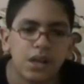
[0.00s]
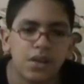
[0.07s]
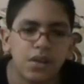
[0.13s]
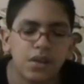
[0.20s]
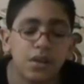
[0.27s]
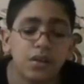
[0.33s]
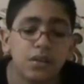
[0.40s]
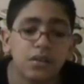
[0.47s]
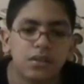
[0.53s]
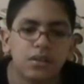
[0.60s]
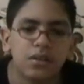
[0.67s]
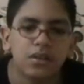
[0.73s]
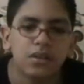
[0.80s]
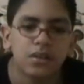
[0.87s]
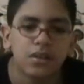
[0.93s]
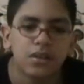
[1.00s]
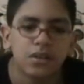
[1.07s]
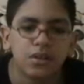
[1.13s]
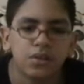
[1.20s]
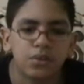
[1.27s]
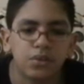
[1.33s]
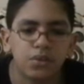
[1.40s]
Then
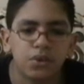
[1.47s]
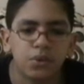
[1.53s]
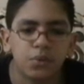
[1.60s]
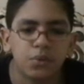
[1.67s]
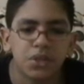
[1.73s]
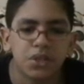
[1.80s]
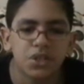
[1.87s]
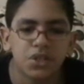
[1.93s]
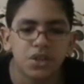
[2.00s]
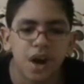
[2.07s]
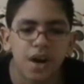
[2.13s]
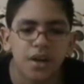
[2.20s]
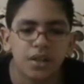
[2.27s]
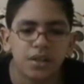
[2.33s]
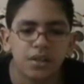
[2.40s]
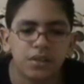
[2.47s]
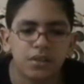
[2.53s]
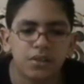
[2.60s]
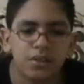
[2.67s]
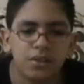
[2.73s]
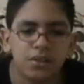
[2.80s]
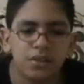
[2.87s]
he told the witch, I need
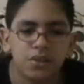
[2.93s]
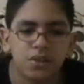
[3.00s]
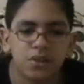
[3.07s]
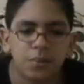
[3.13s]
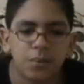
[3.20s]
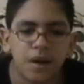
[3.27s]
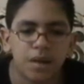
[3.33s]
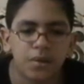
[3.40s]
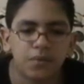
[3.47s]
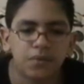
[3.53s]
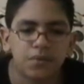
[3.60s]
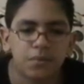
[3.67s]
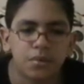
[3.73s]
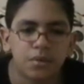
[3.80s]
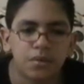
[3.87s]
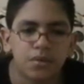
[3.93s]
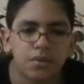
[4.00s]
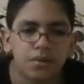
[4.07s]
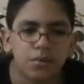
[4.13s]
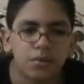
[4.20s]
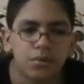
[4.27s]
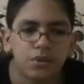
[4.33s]
some help from you.
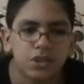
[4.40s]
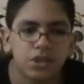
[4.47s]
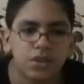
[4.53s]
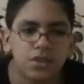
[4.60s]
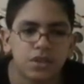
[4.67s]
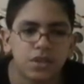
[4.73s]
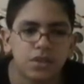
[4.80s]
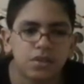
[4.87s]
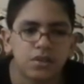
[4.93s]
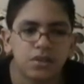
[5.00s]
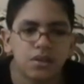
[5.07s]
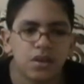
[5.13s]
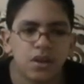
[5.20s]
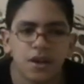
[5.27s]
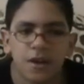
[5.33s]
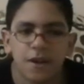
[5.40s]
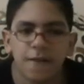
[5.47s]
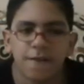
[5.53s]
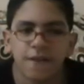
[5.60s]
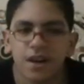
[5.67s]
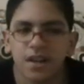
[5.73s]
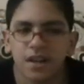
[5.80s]
She said,
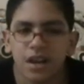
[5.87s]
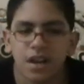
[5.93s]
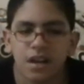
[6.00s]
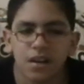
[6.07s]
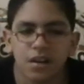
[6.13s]
if I can,